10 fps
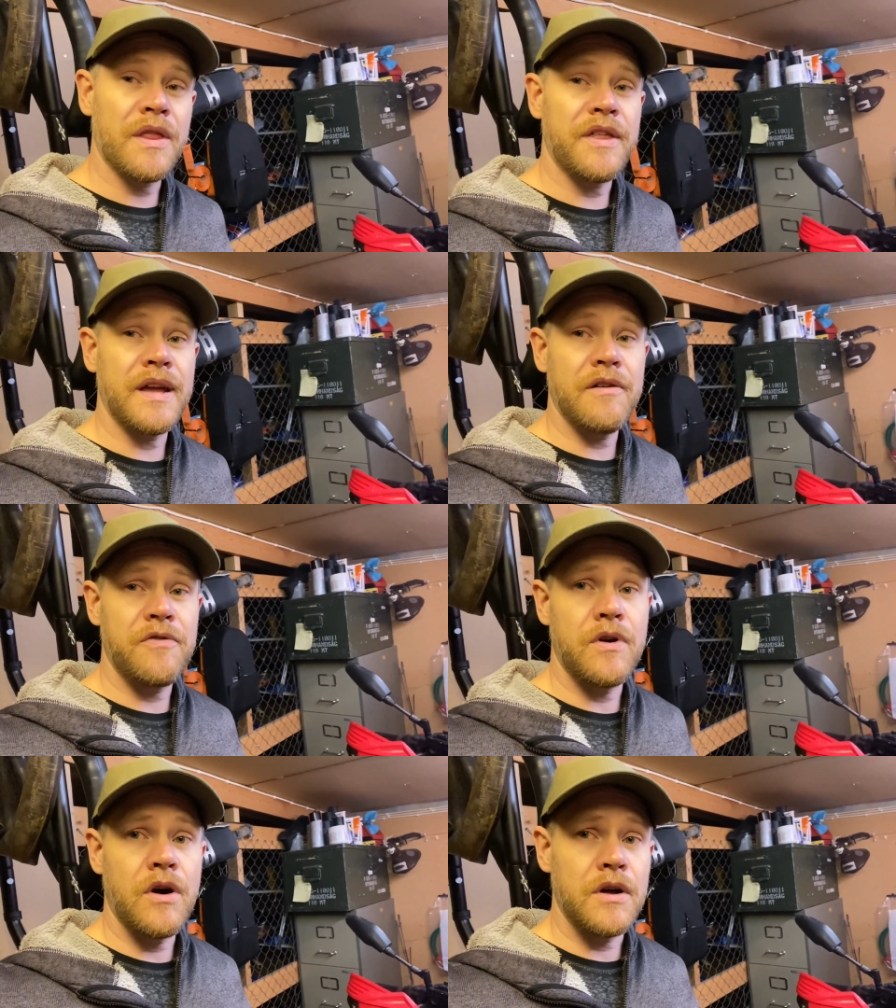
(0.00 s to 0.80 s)
thing I
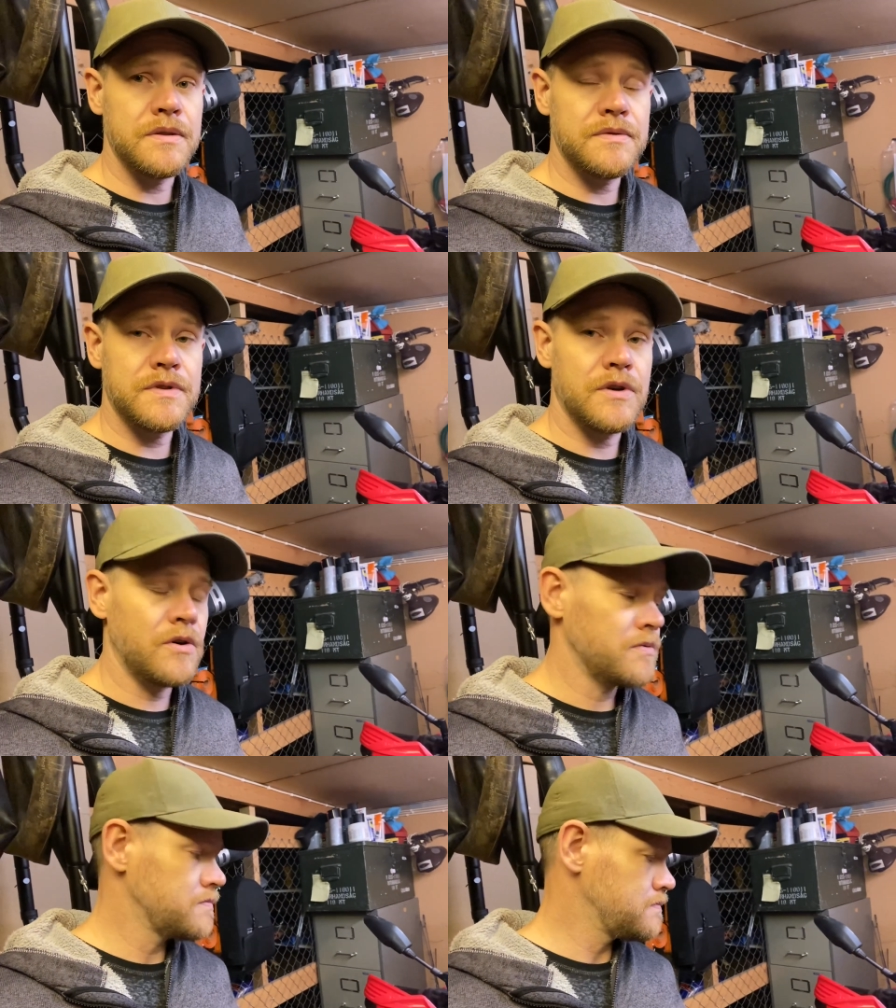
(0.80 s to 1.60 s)
forgot,
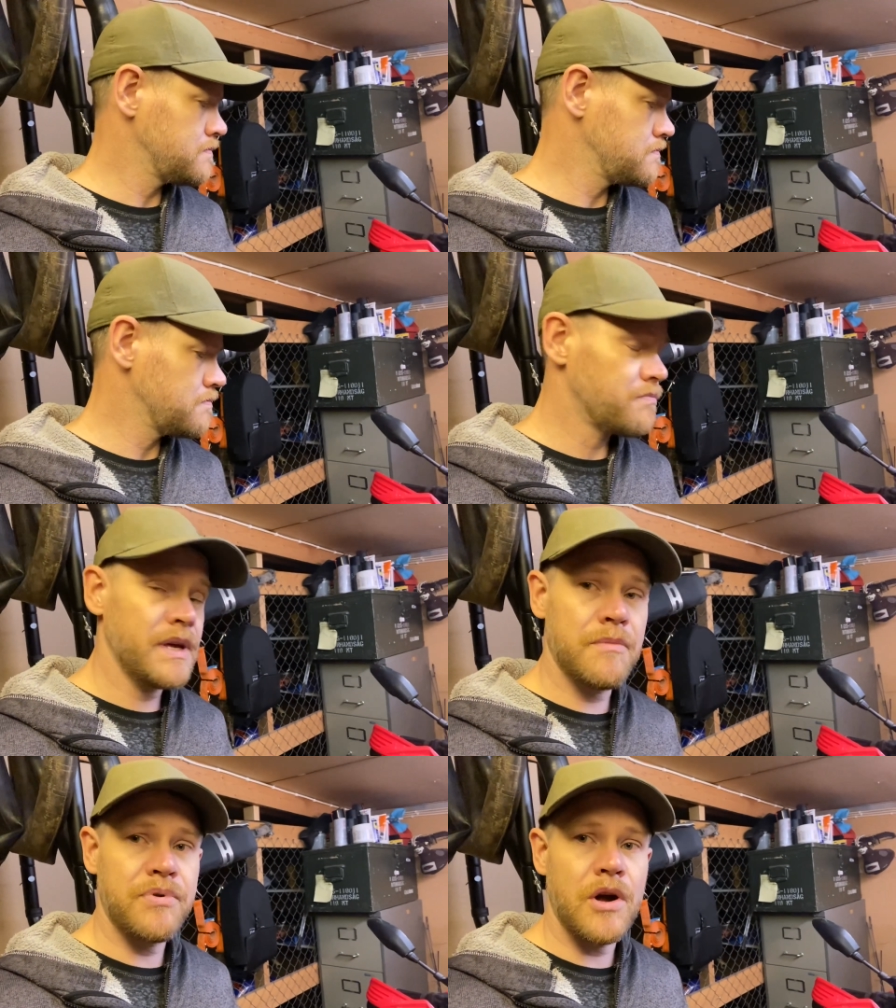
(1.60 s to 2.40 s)
so
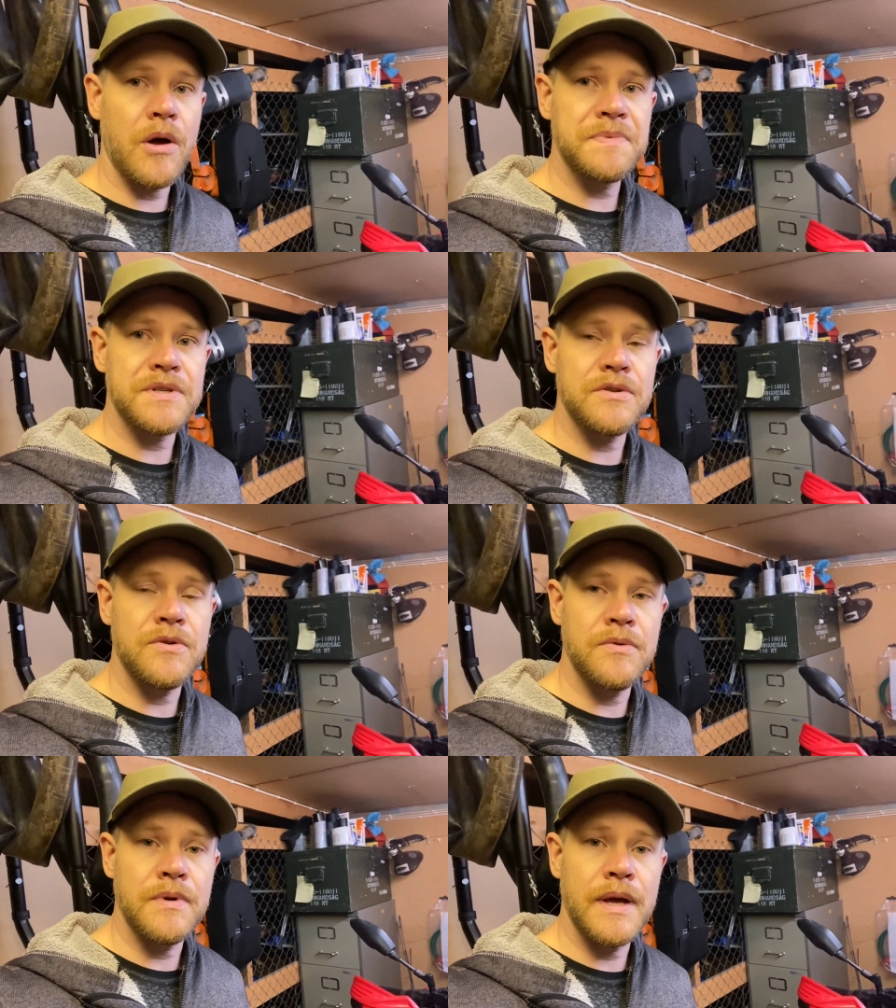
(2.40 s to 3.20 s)
big props
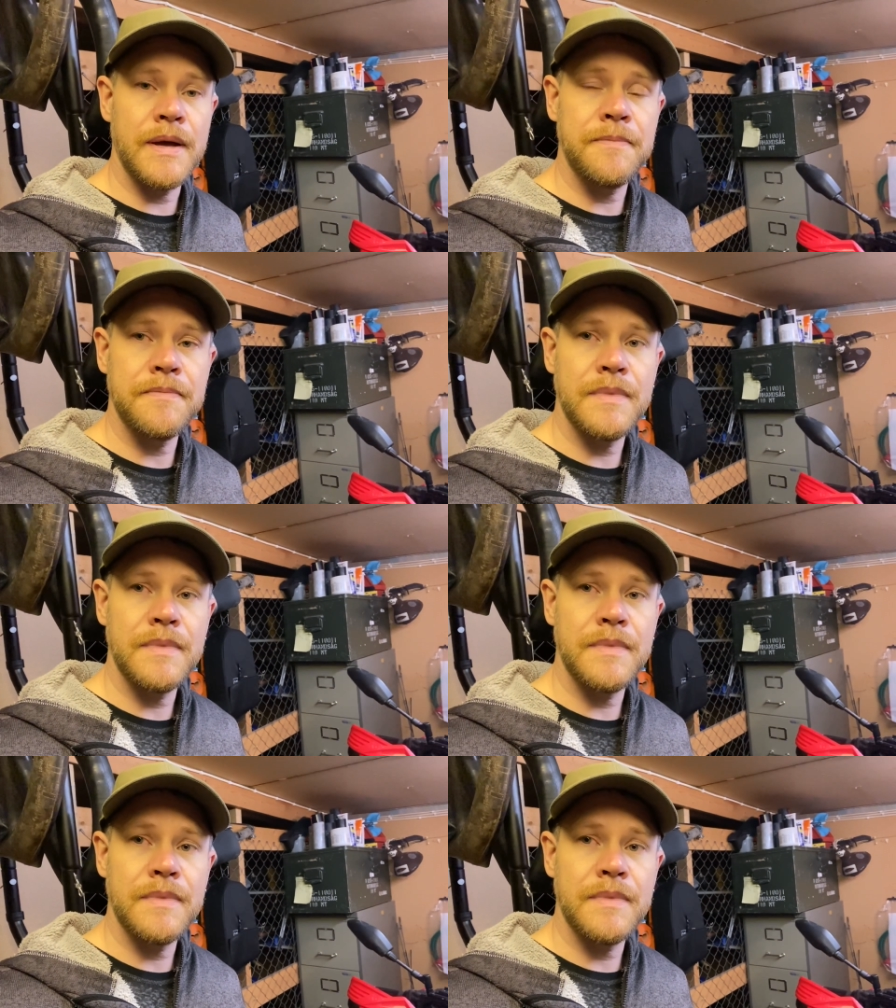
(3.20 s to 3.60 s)
to